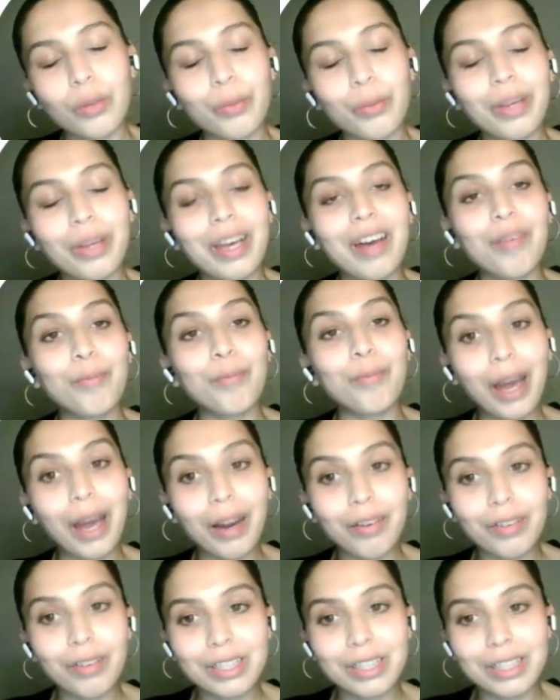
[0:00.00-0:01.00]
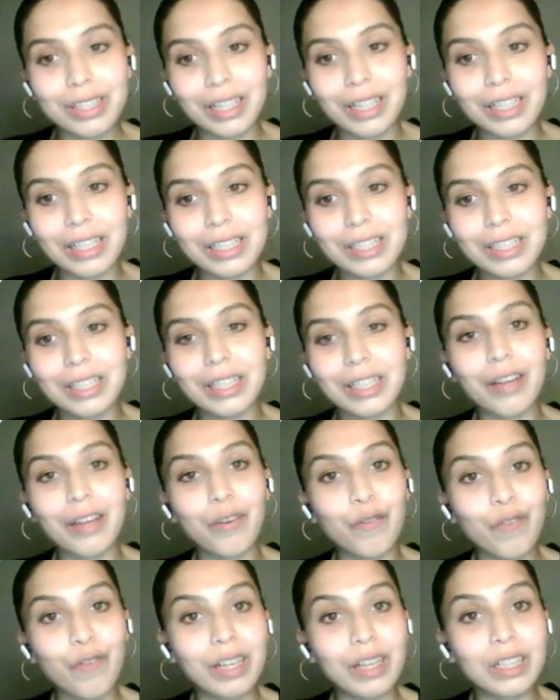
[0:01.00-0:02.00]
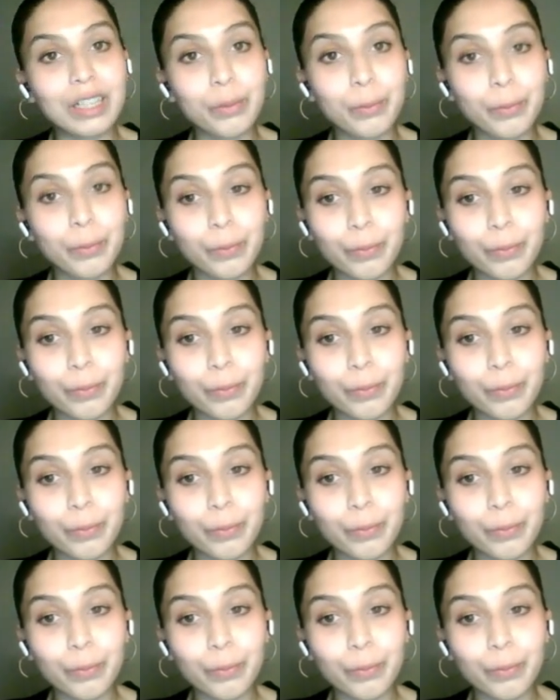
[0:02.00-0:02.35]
we have parasites that affect the